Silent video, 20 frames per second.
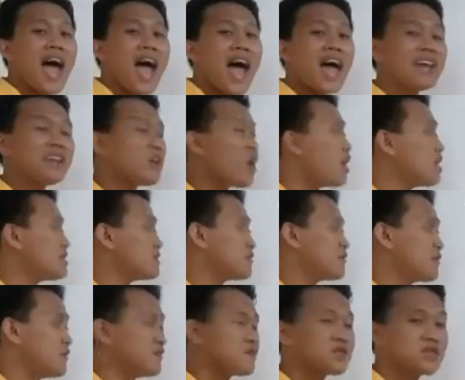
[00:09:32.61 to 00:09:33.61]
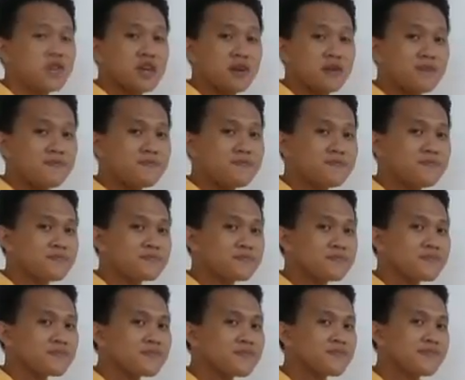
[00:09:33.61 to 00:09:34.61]
and on the 5th term.
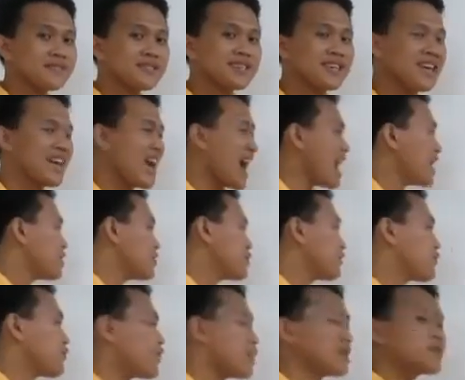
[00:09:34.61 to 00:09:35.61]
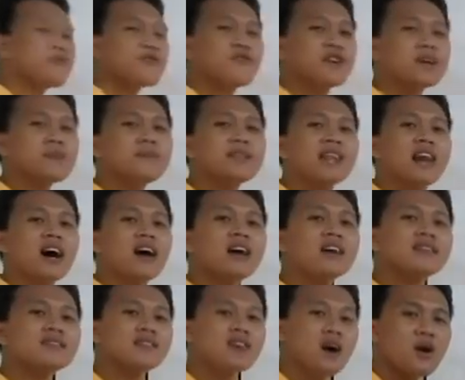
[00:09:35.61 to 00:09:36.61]
And in the 4th formula,
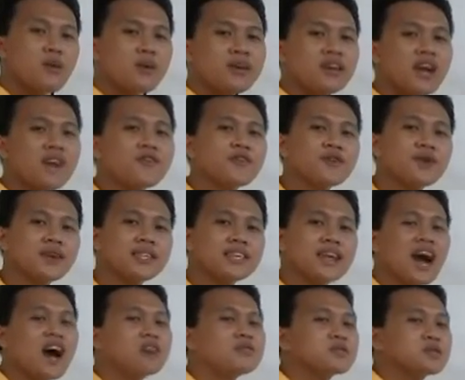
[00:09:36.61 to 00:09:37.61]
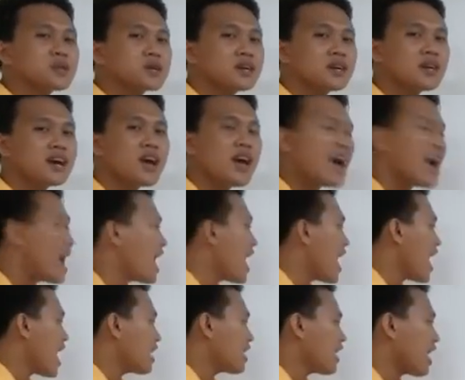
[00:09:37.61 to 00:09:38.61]
whenever you encounter
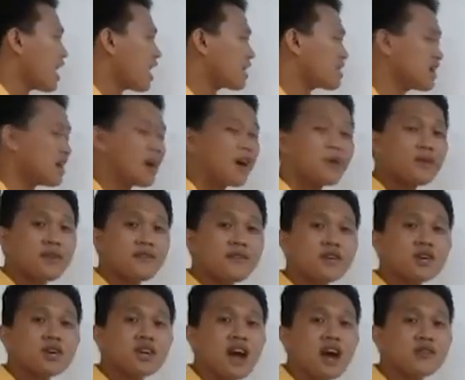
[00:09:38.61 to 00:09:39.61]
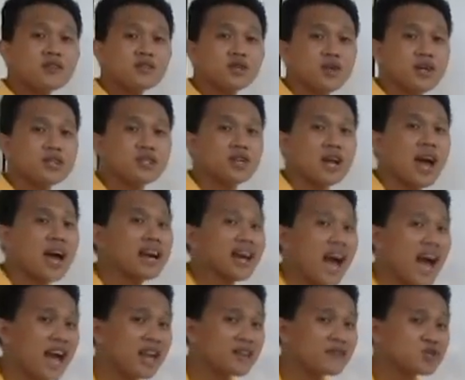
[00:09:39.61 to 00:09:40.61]
a
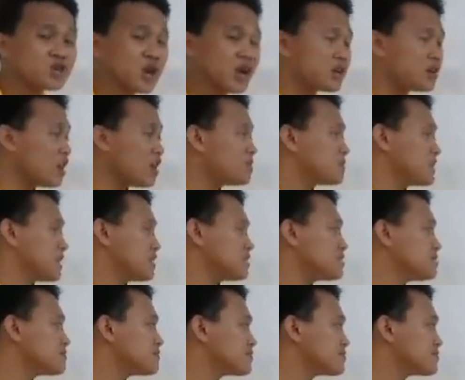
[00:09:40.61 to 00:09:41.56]
kind of trinomial,